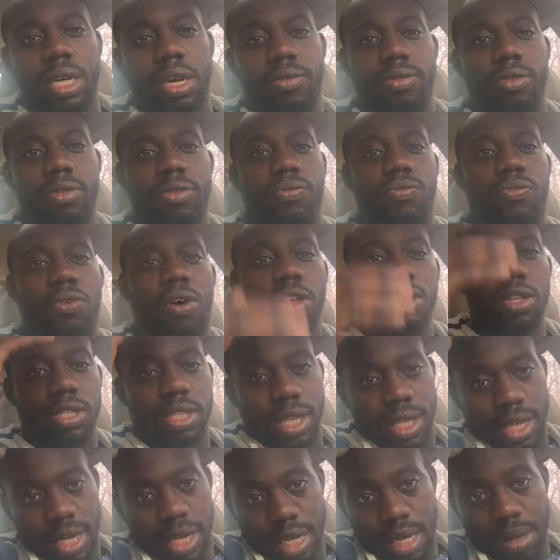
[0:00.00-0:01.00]
If the
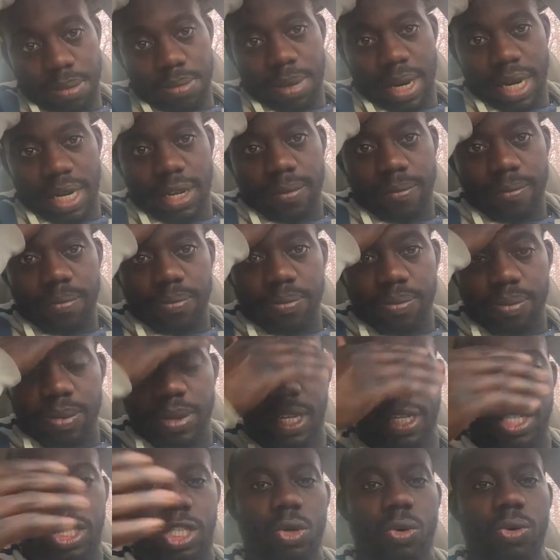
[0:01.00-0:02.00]
father's an Edomite,
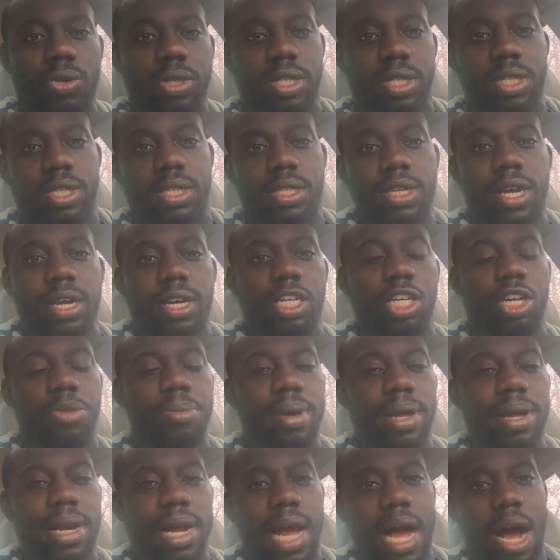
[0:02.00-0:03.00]
then so is the son, no
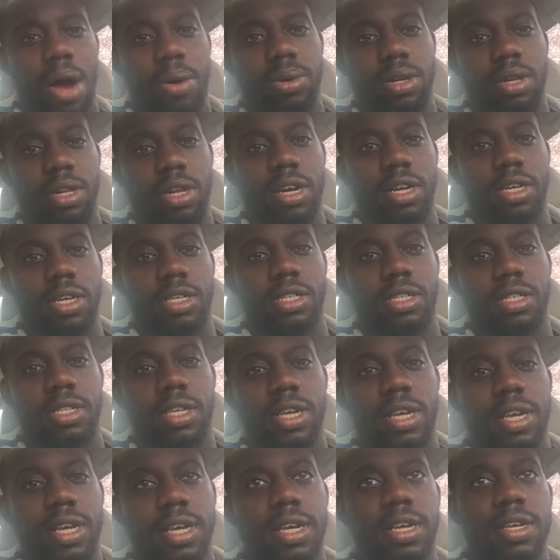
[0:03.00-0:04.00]
matter how he looks,
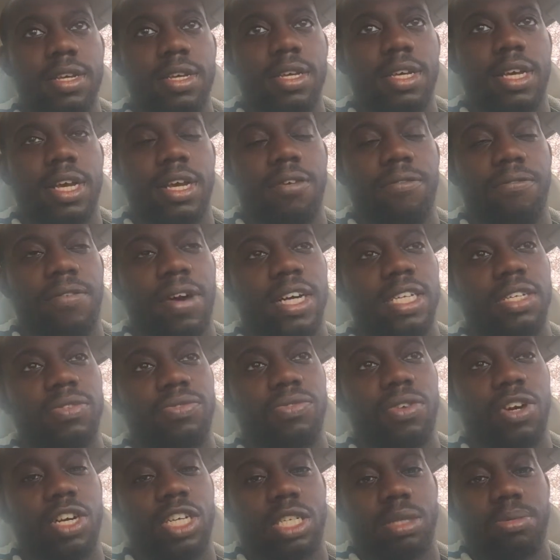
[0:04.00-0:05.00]
and vice
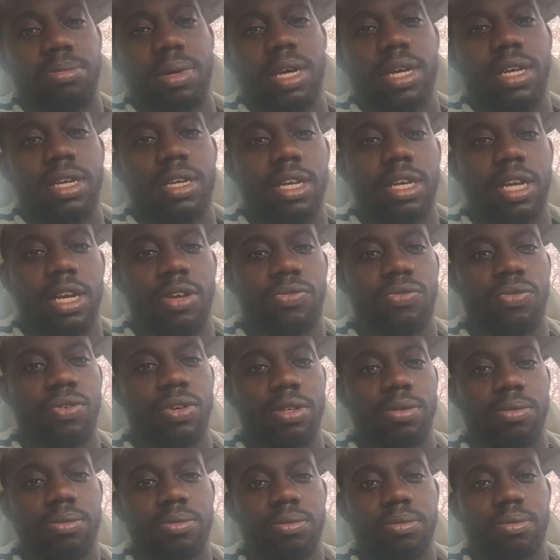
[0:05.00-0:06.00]
versa, man. If
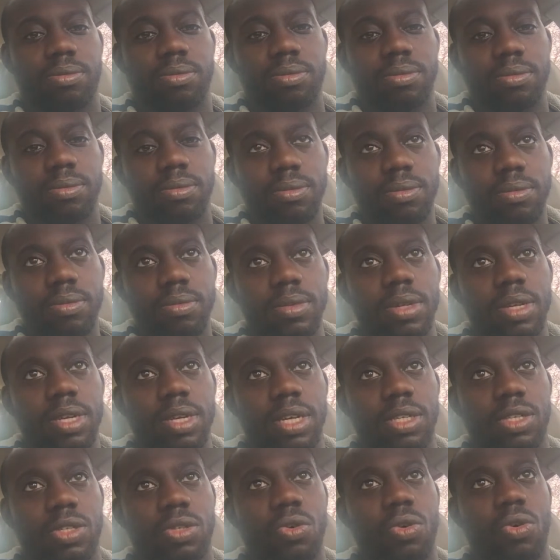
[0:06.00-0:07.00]
a
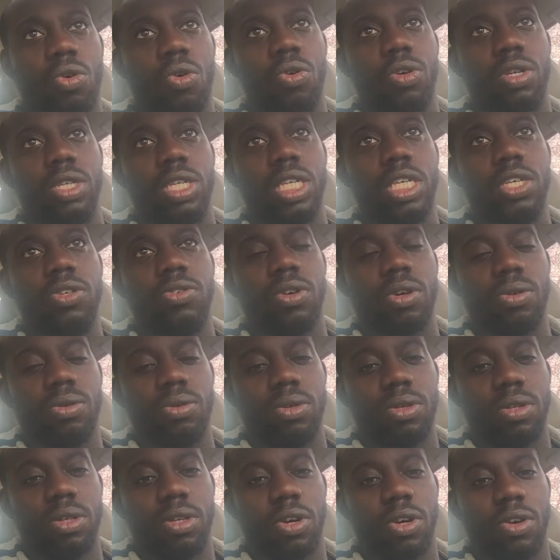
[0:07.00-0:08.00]
so-called Negro,
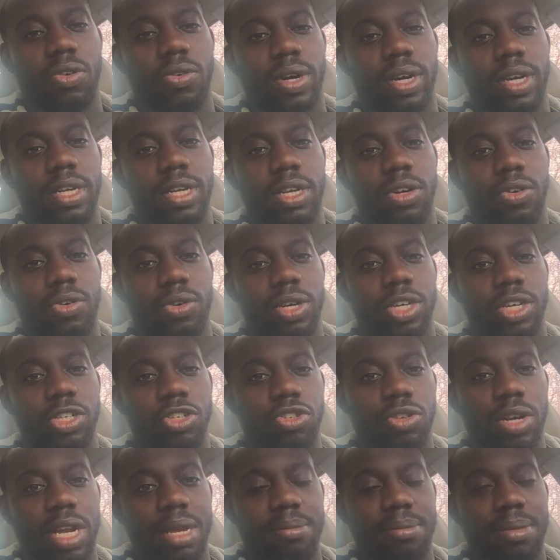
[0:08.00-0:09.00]
all right, or
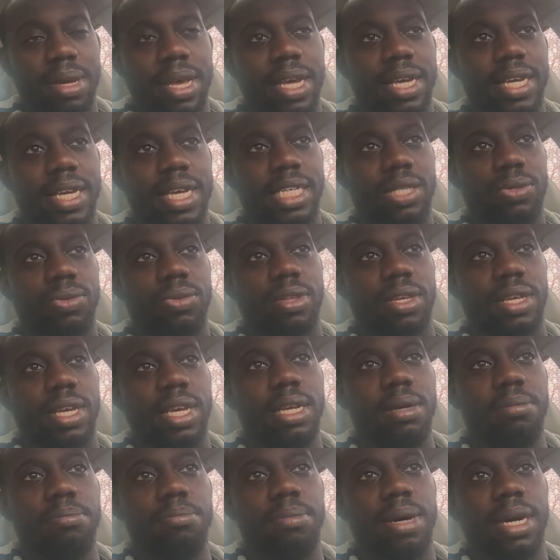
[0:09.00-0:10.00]
Israelite man gets with the
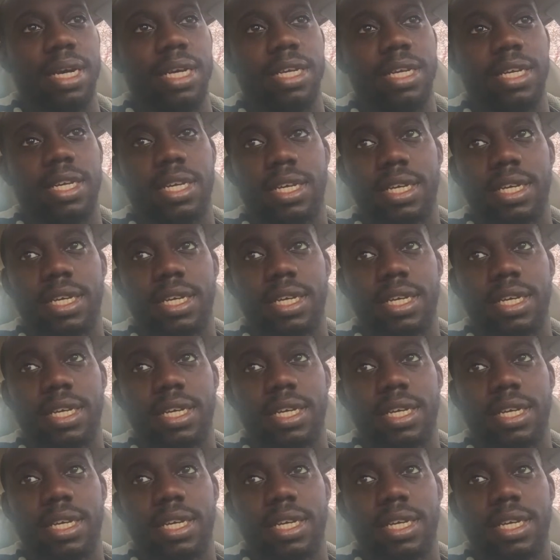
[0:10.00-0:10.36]
Edomite,